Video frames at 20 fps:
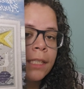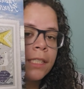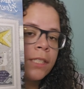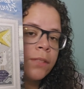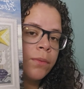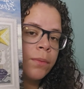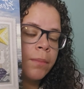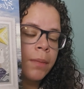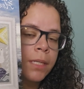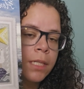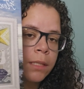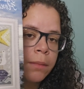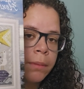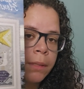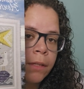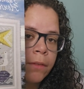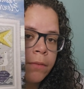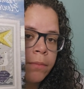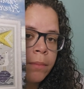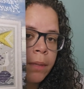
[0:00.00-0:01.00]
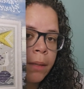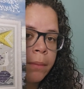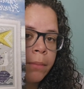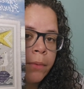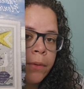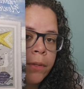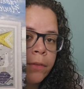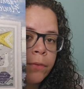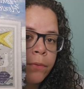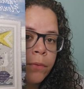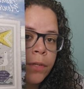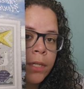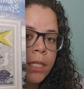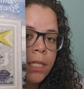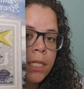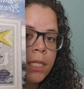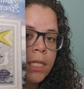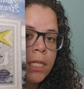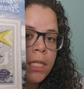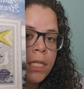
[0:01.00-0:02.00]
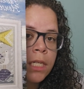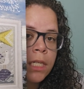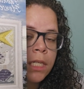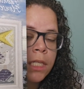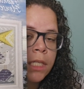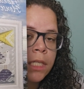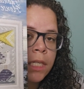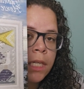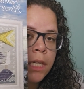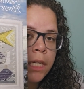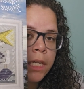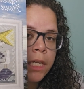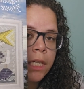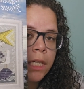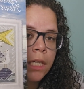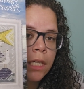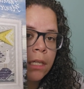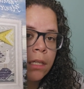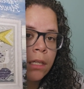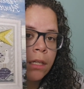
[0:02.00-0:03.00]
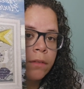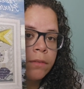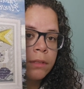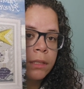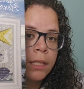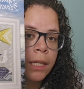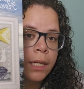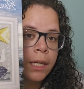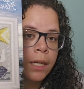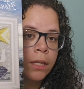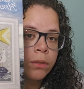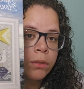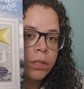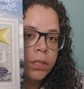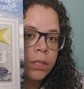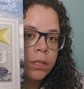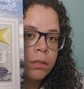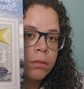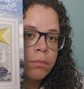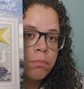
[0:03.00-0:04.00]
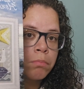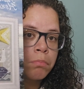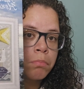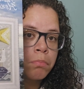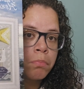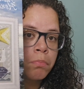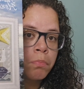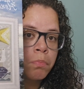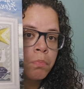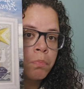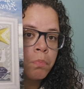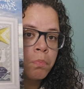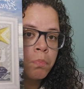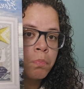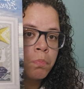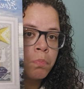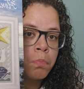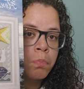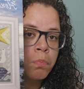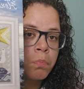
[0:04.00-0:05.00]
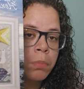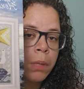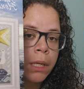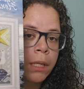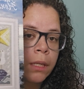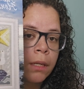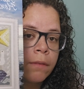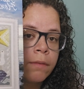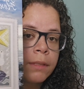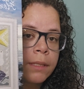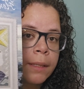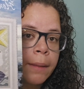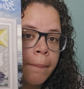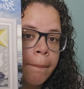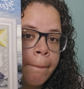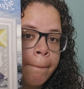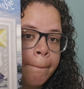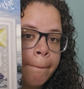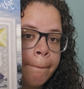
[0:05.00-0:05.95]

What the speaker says: this reminds me of my boyfriend because he loves lighthouses. He loves them.